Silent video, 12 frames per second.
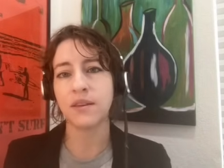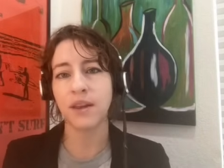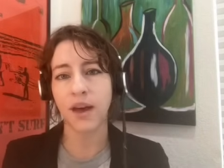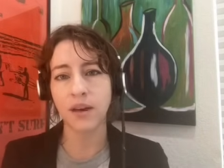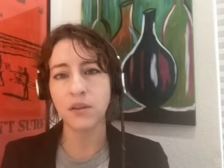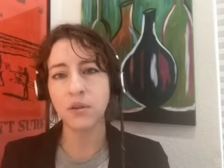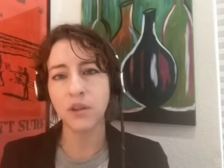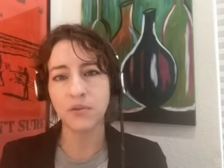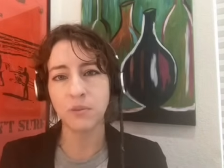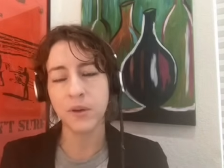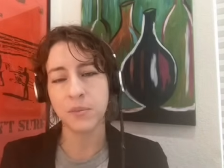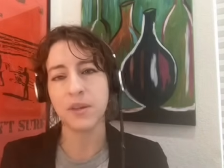gaggle of
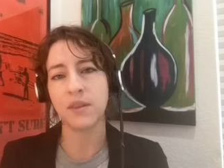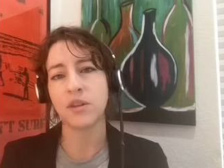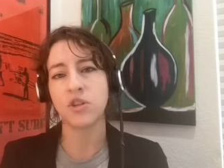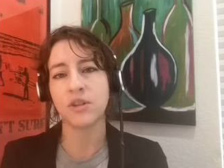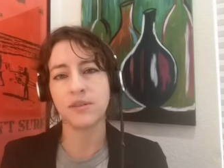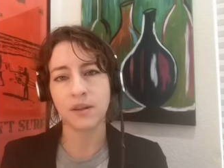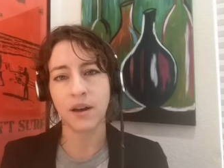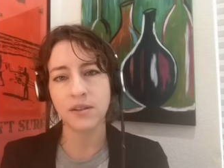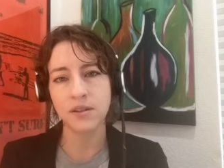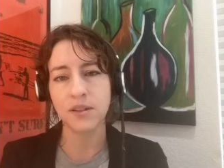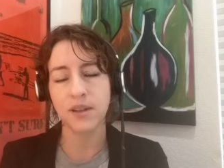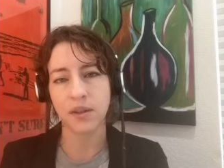women that she's gotten
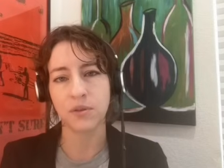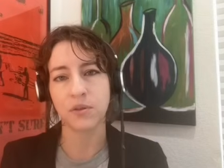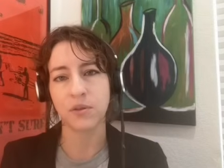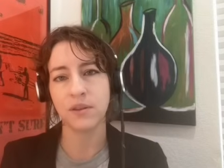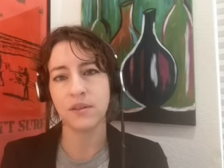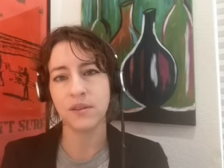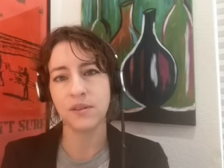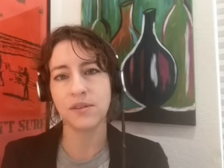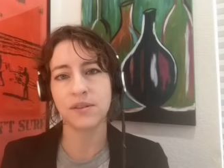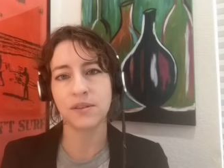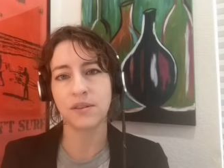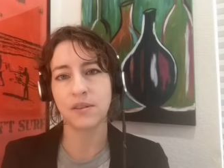together in
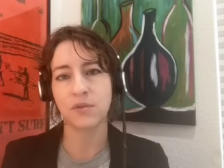this